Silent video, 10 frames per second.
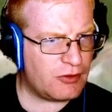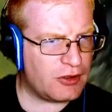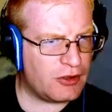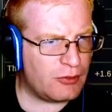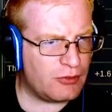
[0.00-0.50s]

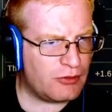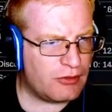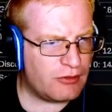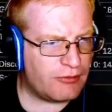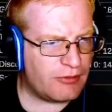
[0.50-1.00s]
you to
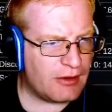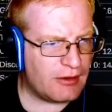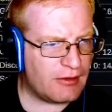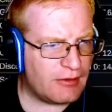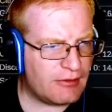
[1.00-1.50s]
defend
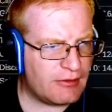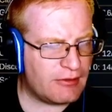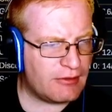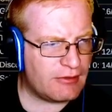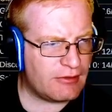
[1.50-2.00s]
this
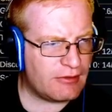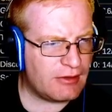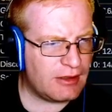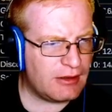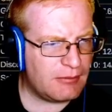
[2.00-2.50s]

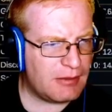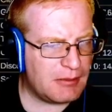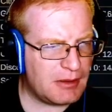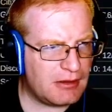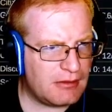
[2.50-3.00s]
city,
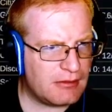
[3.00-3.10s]
maybe?